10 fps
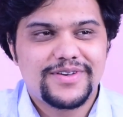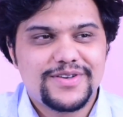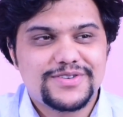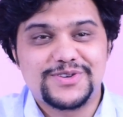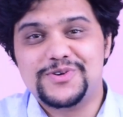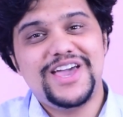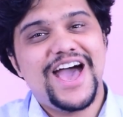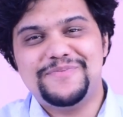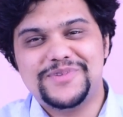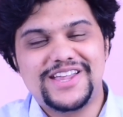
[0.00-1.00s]
So yeah,
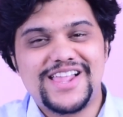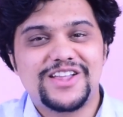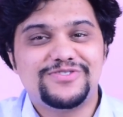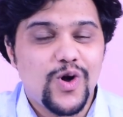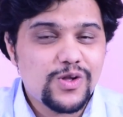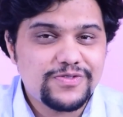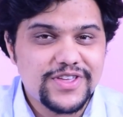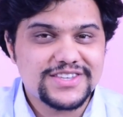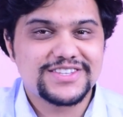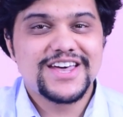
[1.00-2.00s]
in line of all of
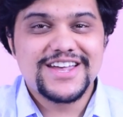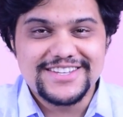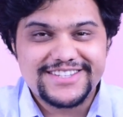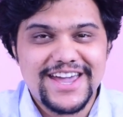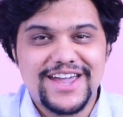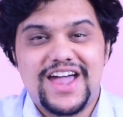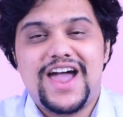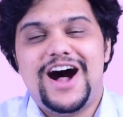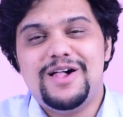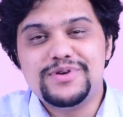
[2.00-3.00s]
this, today
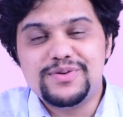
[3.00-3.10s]
I'll be